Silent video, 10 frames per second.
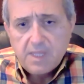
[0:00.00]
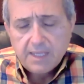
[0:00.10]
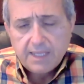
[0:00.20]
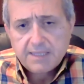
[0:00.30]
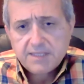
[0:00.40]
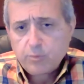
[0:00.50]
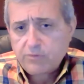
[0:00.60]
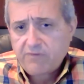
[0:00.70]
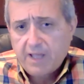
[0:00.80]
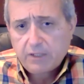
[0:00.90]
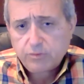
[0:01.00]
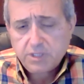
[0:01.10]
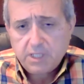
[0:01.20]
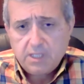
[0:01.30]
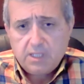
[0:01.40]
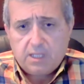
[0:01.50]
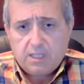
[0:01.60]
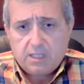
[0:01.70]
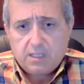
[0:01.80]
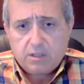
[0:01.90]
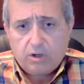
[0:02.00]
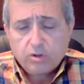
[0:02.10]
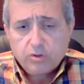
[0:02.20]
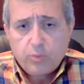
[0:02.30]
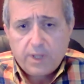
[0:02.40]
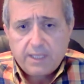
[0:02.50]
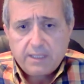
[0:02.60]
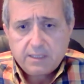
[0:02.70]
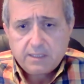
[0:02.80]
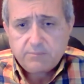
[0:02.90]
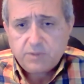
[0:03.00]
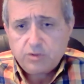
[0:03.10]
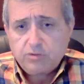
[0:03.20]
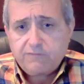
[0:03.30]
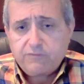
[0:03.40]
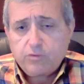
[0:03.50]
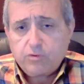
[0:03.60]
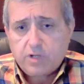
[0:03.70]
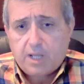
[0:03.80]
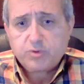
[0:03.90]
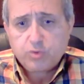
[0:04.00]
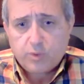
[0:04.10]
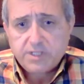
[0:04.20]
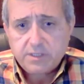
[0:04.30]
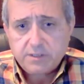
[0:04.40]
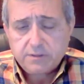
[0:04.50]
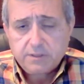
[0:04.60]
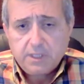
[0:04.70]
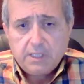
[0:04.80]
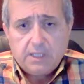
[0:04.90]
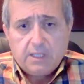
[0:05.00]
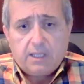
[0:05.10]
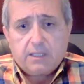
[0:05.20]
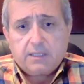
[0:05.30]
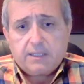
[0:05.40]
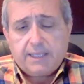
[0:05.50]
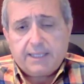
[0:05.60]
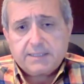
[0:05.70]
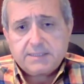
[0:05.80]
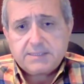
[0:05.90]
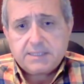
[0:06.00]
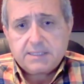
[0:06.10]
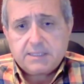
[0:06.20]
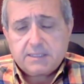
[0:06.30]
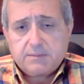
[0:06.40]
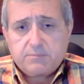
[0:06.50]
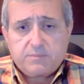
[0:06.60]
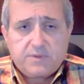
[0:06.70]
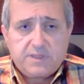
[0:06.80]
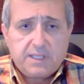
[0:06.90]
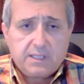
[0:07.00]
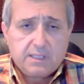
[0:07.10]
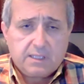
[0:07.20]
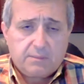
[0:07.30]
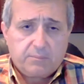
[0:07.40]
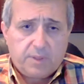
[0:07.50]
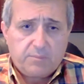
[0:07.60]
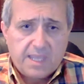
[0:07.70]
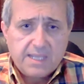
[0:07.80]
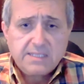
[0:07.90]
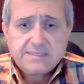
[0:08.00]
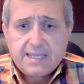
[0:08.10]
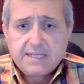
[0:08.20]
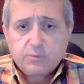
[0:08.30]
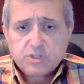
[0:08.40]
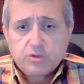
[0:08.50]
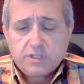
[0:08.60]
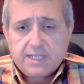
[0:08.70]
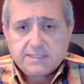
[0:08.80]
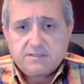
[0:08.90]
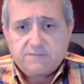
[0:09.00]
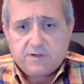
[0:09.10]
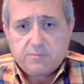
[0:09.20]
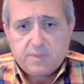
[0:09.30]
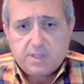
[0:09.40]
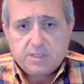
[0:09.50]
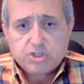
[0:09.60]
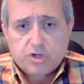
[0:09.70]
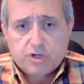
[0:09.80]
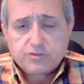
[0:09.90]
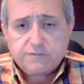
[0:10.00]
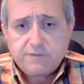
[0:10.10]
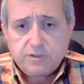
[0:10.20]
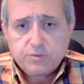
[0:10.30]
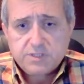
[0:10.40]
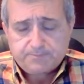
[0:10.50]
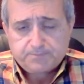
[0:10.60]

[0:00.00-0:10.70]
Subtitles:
And they were followed all the way, for up to 1 year. And the main data was collected from chart reviews,